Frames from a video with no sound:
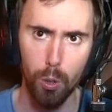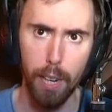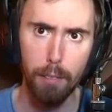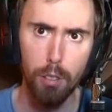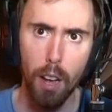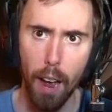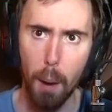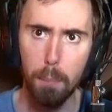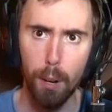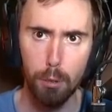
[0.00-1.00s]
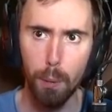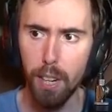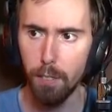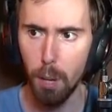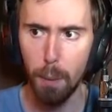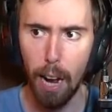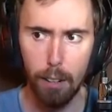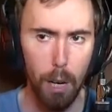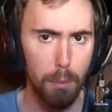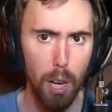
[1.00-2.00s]
Greaves, and Breastplate of the
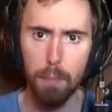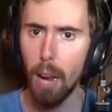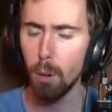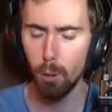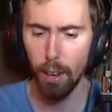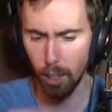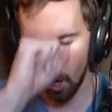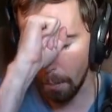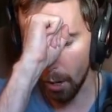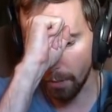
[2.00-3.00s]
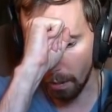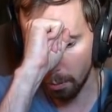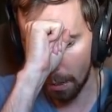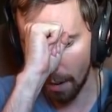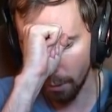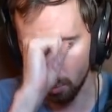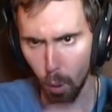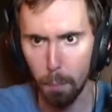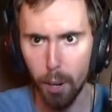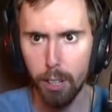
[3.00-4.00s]
Apocalypse. Yep, that one right there, I believe, comes from Halfus
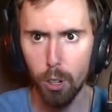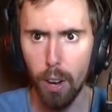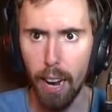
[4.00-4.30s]
Wormbreaker,